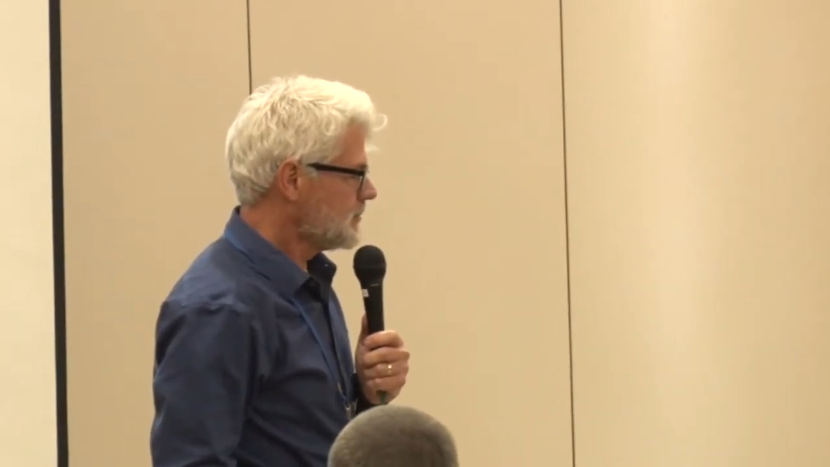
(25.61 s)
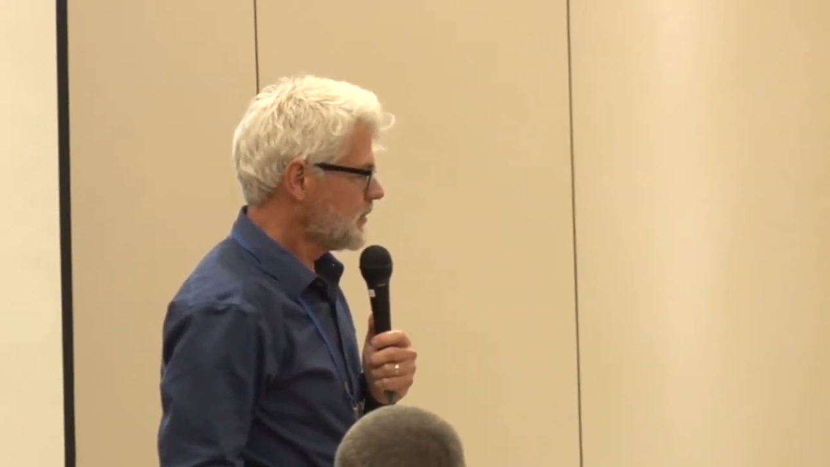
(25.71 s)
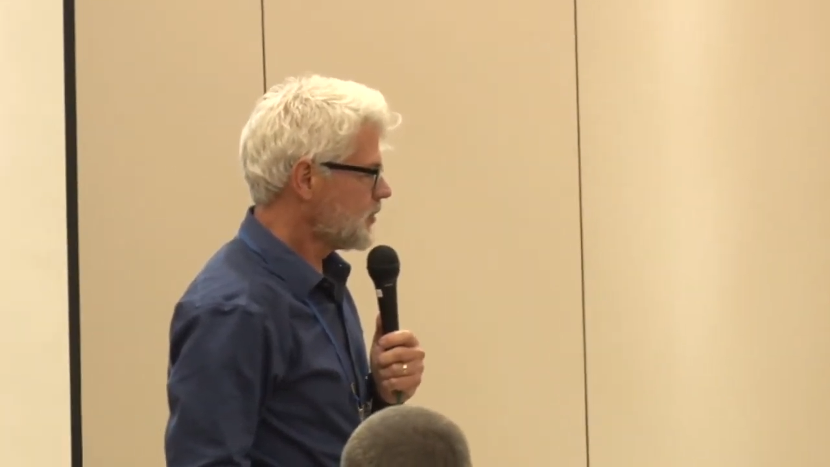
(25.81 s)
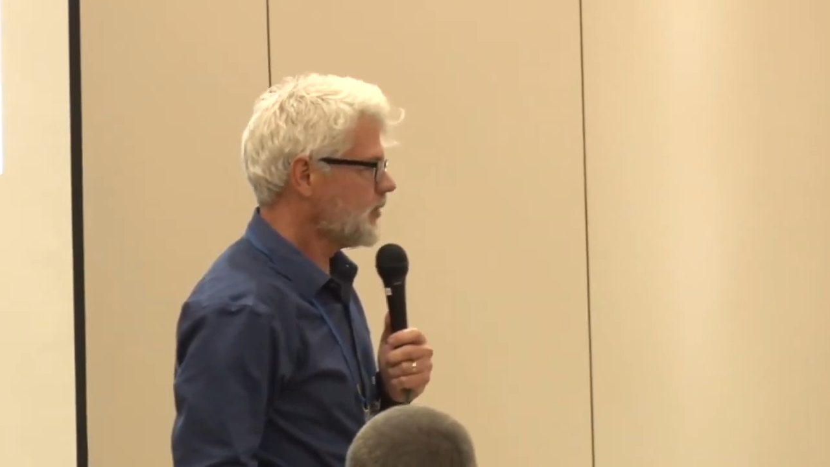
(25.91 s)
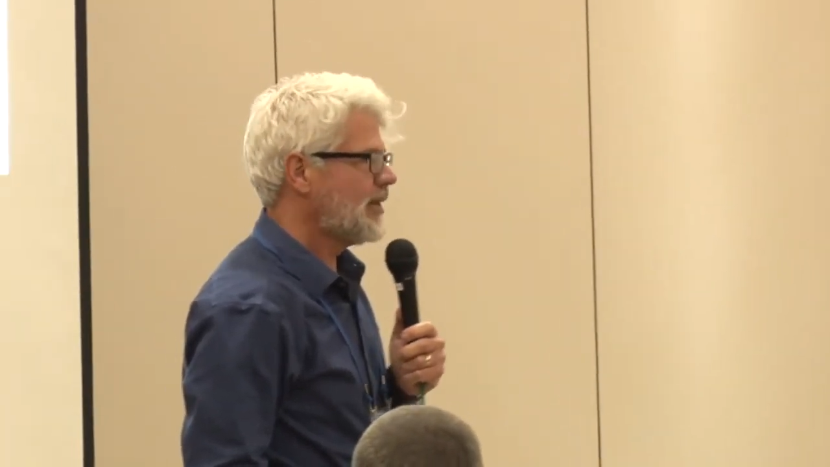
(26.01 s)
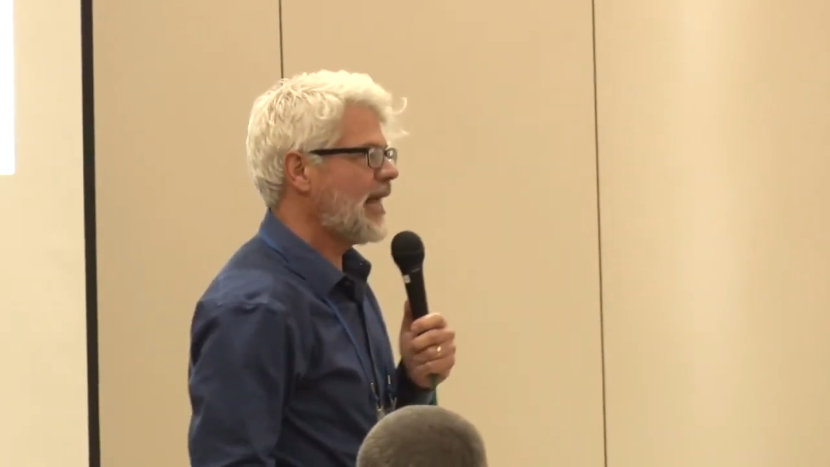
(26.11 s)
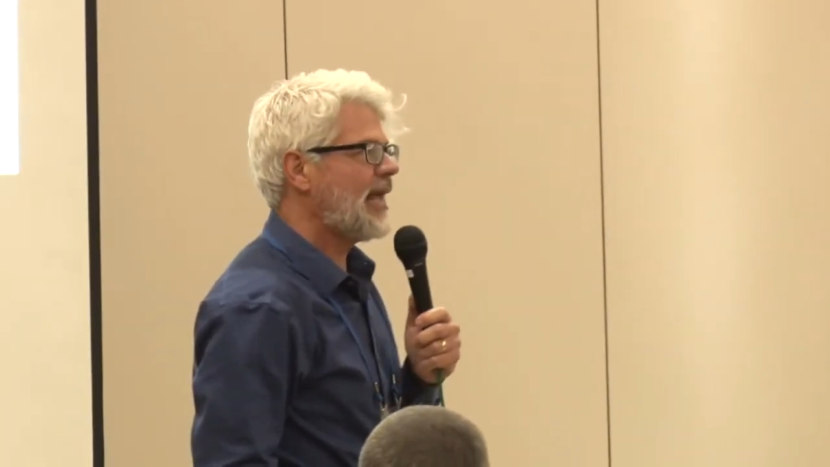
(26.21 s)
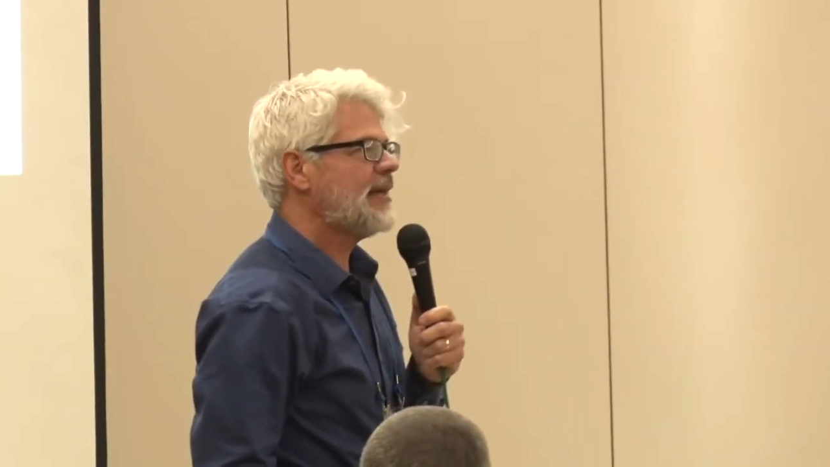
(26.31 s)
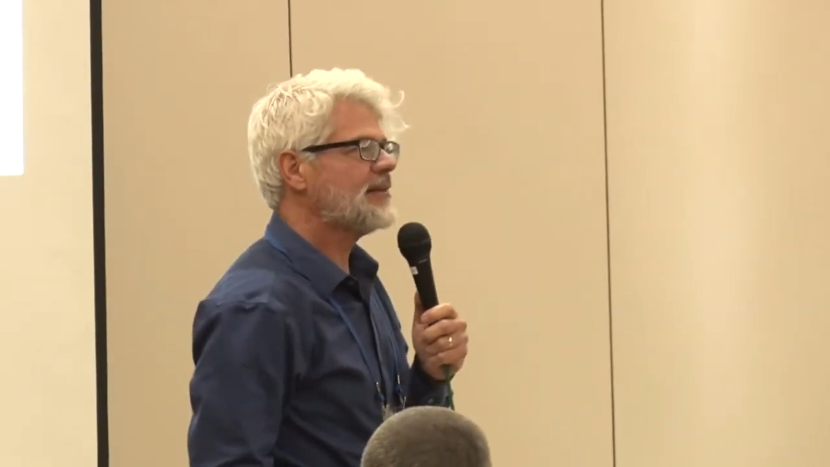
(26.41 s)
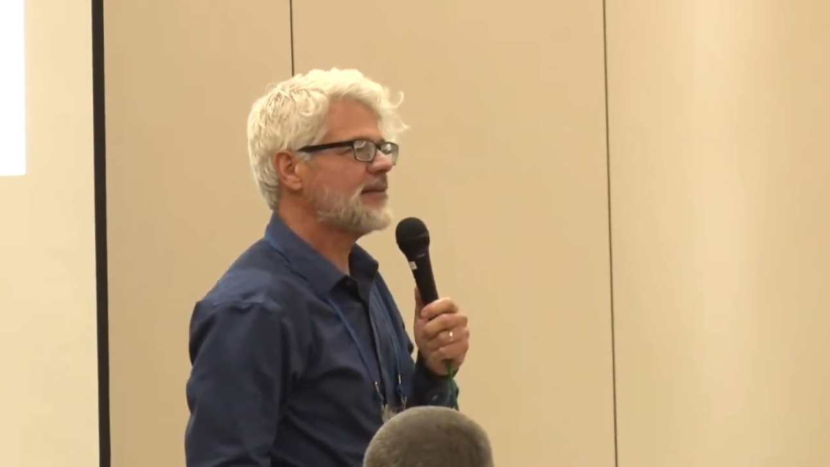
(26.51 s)
sort of an
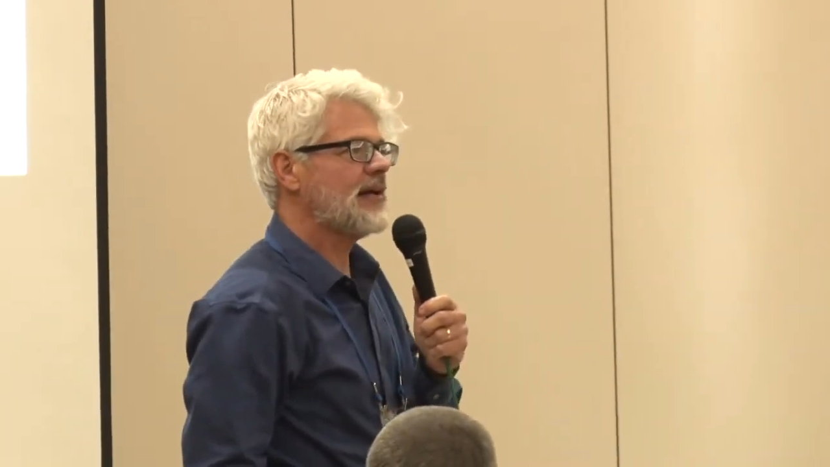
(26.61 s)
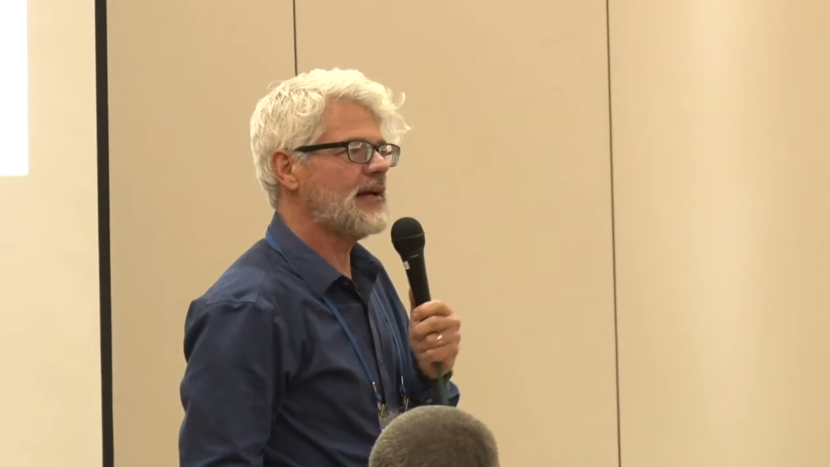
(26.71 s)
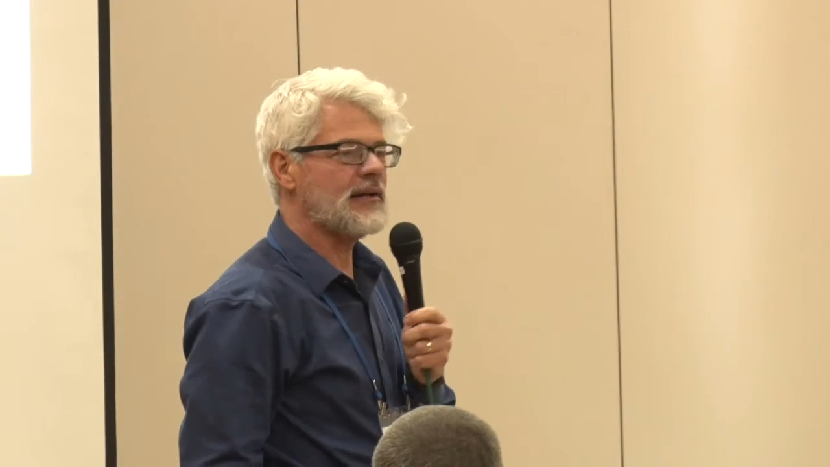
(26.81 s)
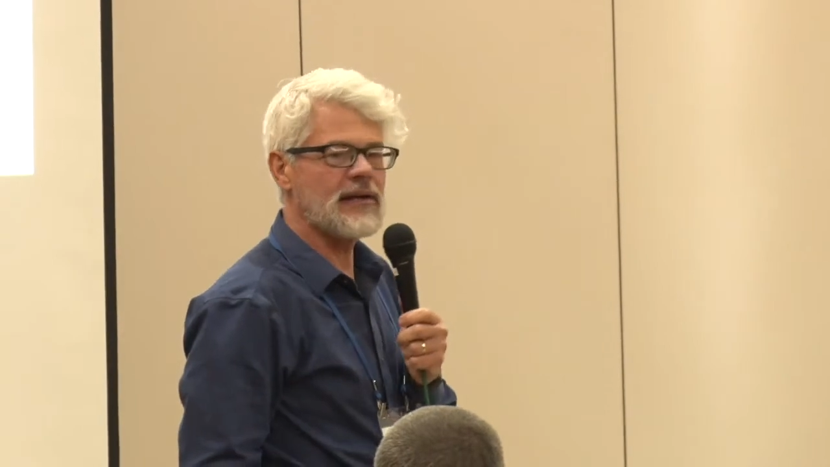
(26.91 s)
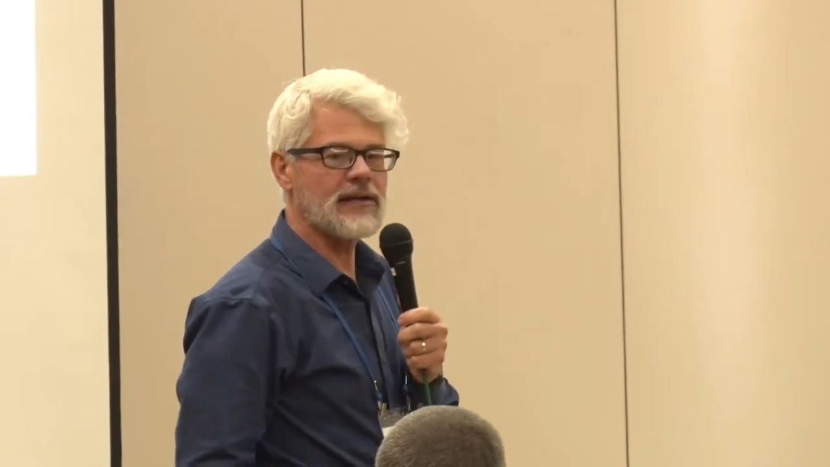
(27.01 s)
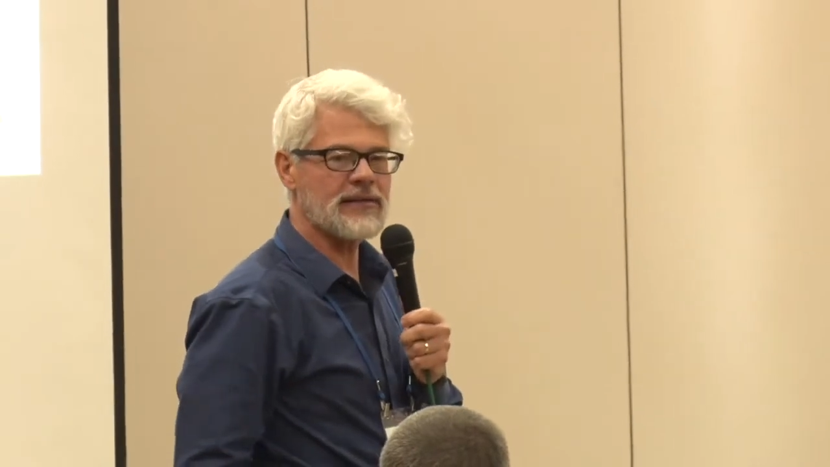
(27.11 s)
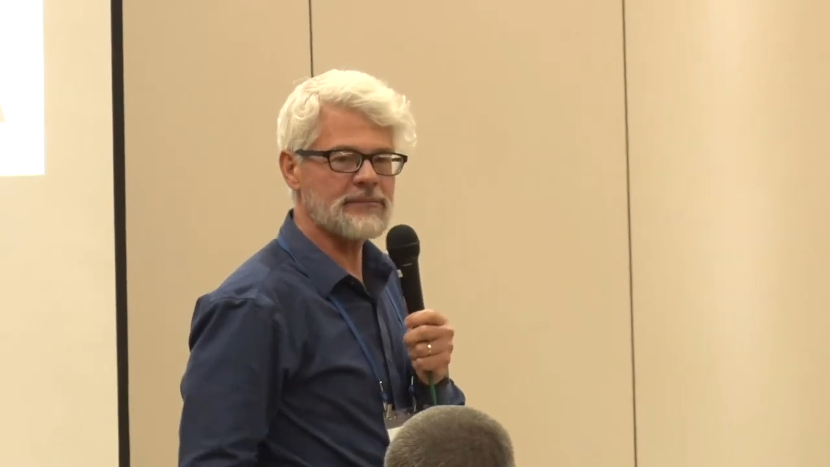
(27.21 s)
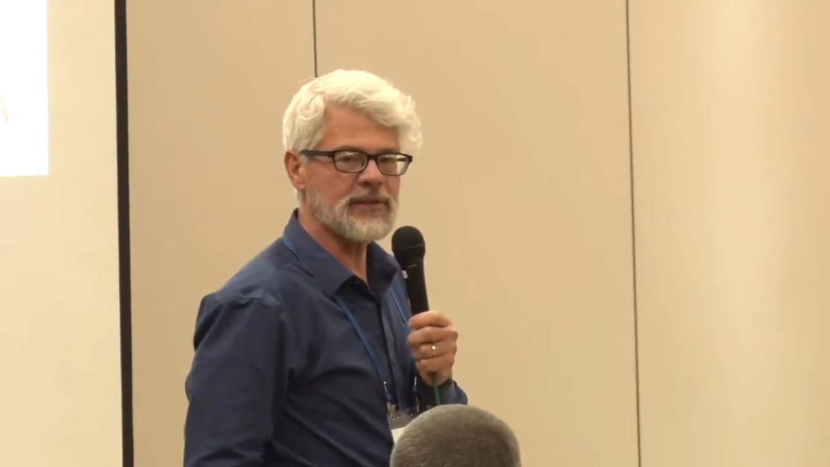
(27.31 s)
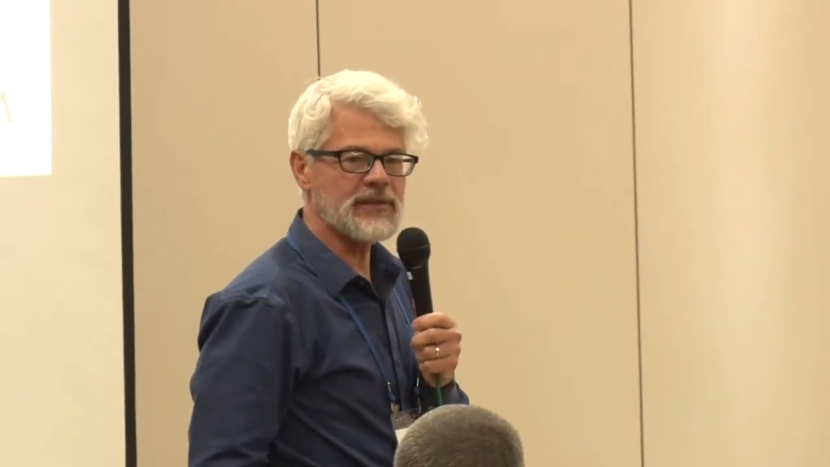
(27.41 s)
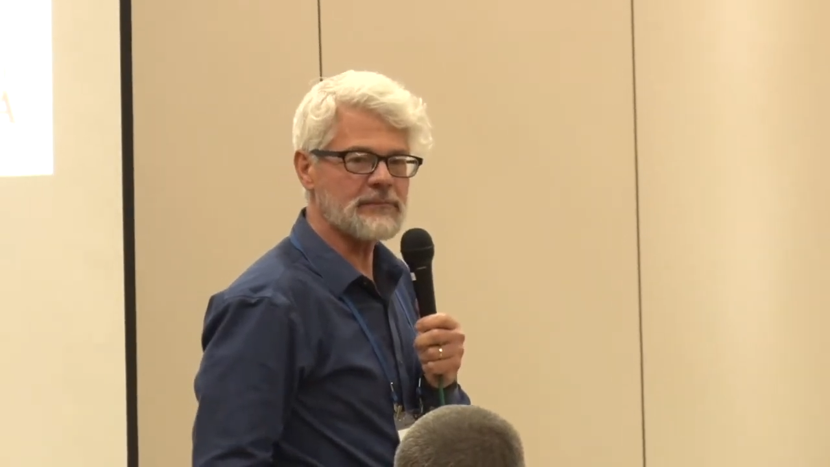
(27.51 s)

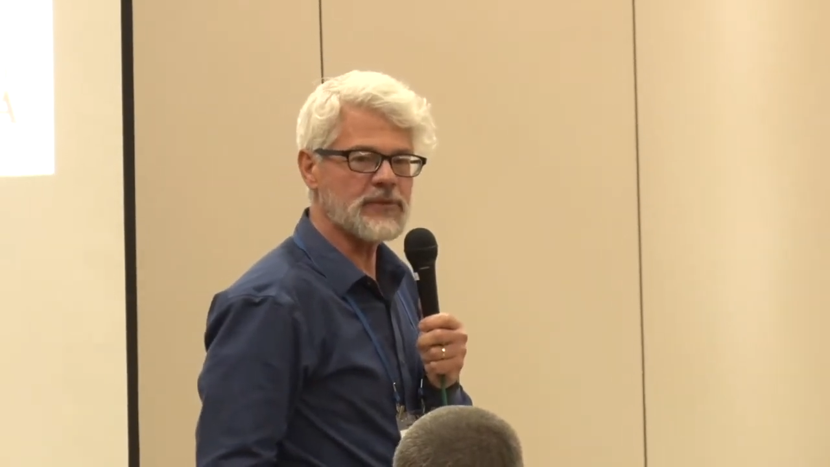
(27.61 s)
anti-honeybee